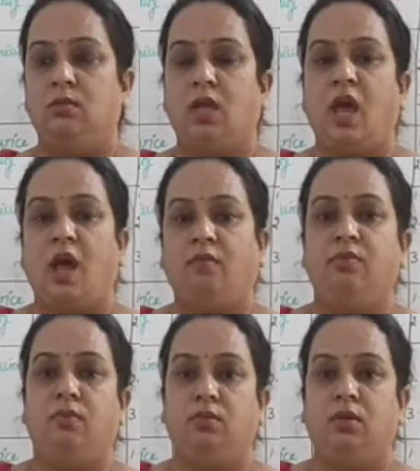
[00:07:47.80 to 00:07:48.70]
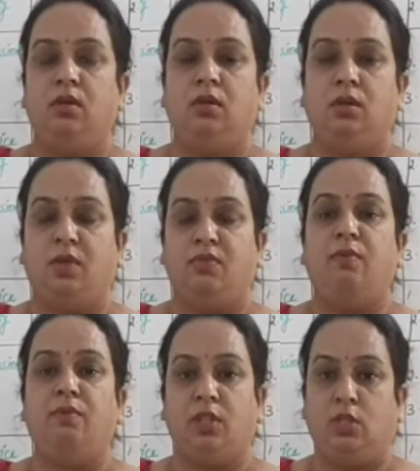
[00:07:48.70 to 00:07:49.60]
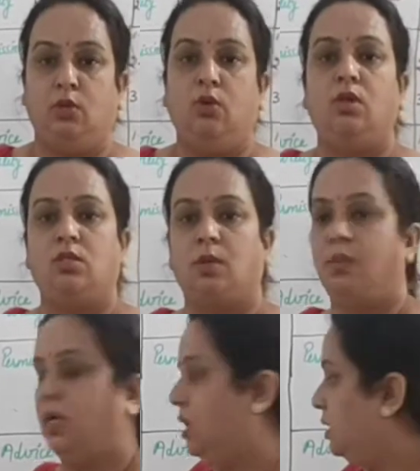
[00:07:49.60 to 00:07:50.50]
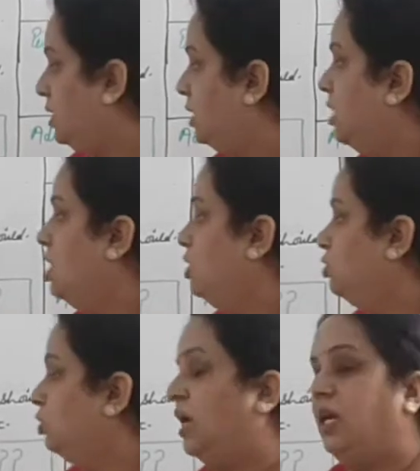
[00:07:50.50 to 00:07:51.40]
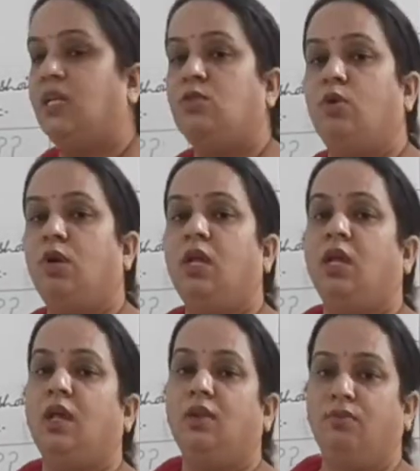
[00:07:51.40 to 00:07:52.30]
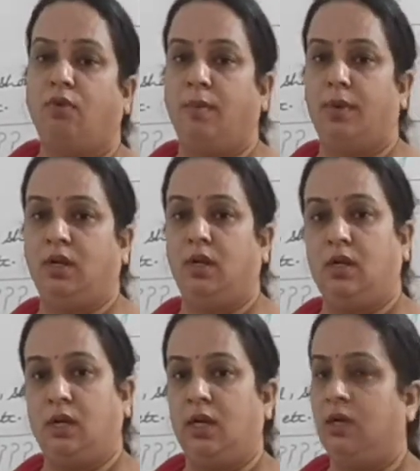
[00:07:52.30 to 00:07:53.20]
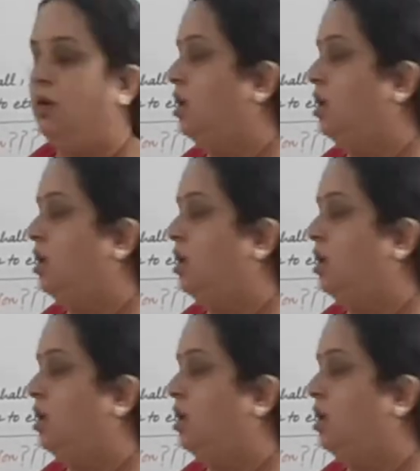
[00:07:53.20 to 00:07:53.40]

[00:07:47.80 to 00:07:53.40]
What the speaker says: have tiffin with you, or something like that. So that is what, informal. Clear?